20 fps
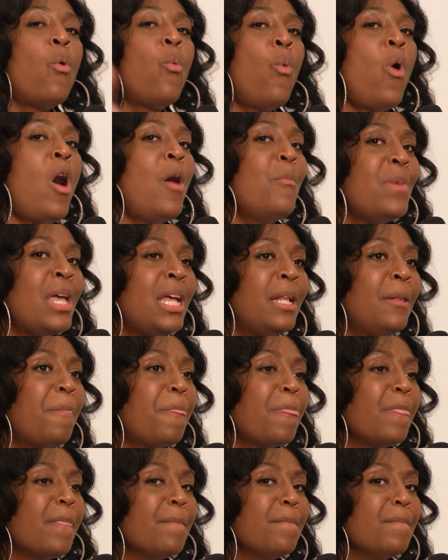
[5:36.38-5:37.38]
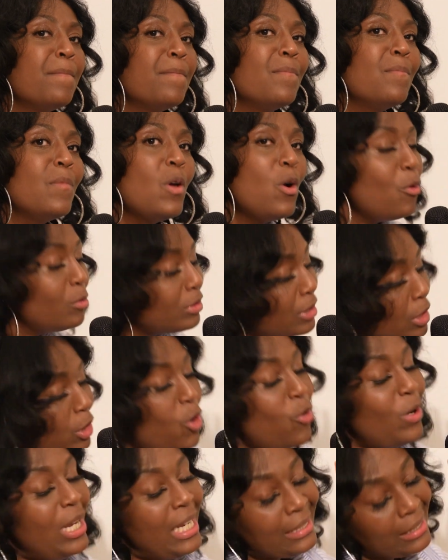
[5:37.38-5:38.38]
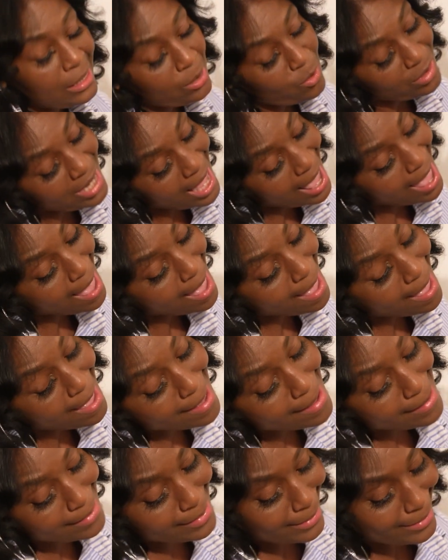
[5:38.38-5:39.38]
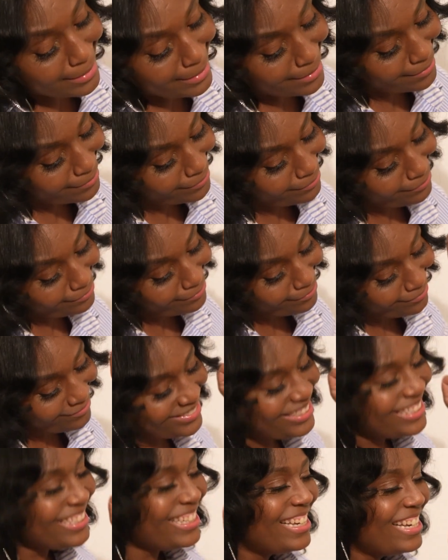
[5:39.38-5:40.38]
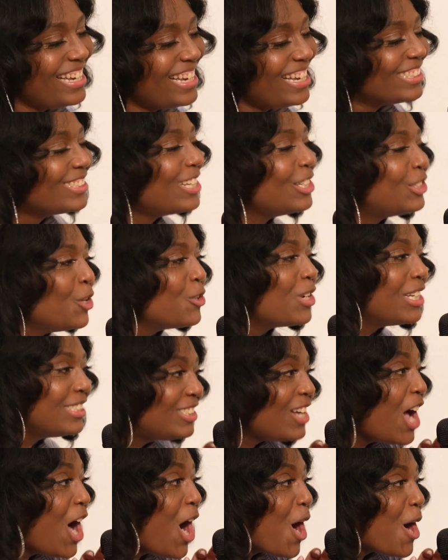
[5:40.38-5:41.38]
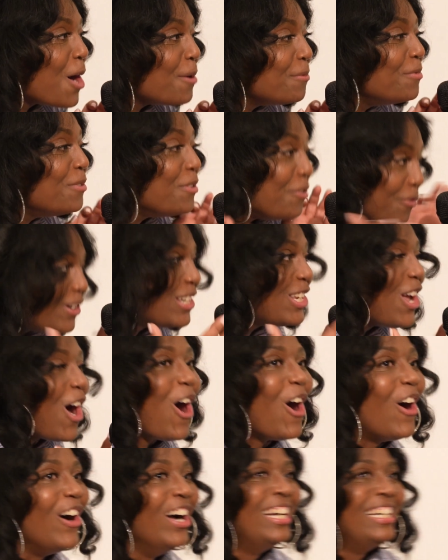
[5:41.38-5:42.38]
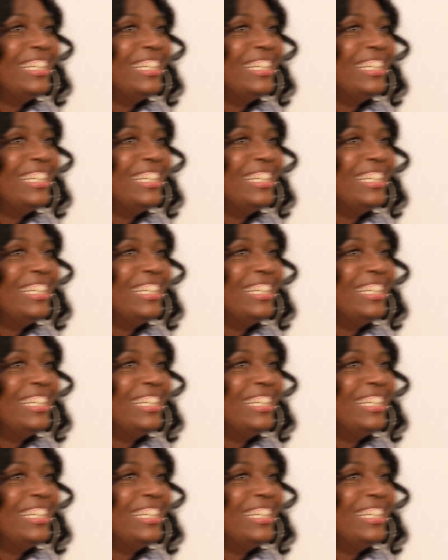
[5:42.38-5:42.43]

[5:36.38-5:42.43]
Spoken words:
woman who's a little easy on the ass to do the job for y'all.